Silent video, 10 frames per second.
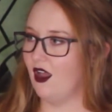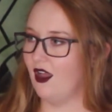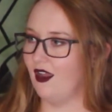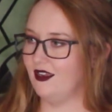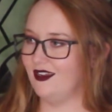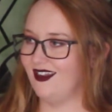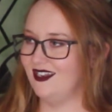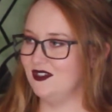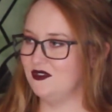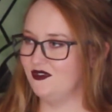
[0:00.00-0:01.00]
I
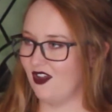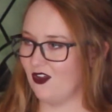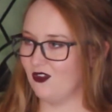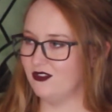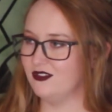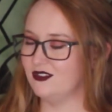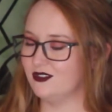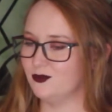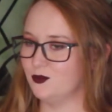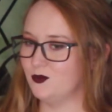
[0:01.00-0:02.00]
kind of felt
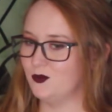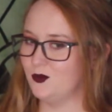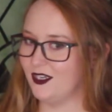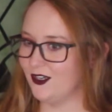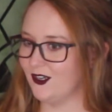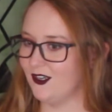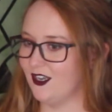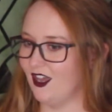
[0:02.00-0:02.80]
weird